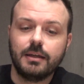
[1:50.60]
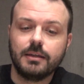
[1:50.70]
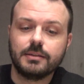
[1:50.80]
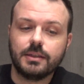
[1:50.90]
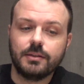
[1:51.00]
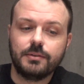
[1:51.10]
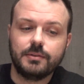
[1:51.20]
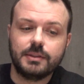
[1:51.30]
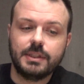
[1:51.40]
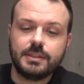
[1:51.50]
So
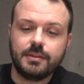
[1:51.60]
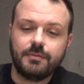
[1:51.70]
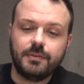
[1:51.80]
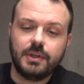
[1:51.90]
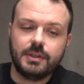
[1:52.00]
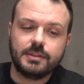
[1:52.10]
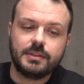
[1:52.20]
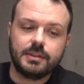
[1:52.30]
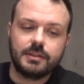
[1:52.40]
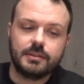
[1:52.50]
these are the
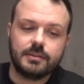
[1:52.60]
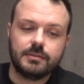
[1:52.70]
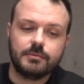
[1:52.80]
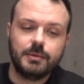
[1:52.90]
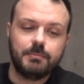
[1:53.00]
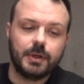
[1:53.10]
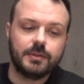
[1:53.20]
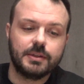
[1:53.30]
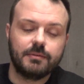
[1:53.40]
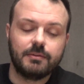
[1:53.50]
first rib
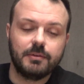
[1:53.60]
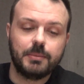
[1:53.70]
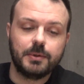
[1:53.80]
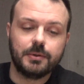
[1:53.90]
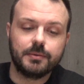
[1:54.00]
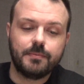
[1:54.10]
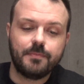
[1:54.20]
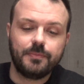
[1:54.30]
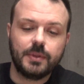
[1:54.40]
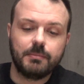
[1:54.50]
bones I've ever bought.
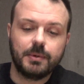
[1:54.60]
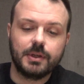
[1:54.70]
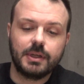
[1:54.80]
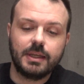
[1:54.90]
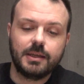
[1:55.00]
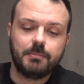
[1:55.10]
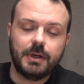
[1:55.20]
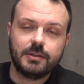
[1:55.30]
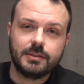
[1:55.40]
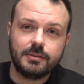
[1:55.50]
But in
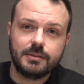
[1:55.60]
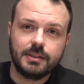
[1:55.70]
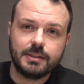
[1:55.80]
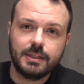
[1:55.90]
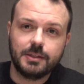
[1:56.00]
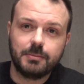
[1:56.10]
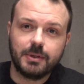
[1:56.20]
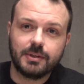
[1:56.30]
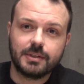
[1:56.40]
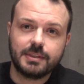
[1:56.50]
comparison to the cell
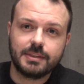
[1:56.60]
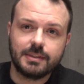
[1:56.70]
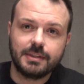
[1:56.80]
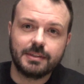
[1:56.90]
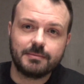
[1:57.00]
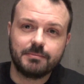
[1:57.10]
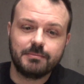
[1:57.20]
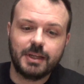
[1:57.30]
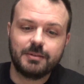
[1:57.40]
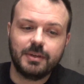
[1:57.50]
blocks, the
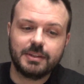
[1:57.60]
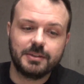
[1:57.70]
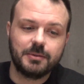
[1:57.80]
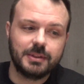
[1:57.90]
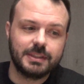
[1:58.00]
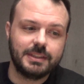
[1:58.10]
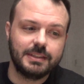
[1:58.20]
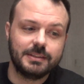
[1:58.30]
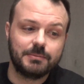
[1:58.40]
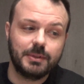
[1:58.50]
manufacture
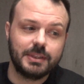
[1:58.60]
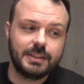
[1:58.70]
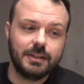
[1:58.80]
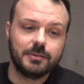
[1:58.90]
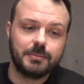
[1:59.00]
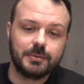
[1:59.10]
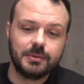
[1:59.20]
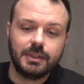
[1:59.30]
quality is pretty terrible.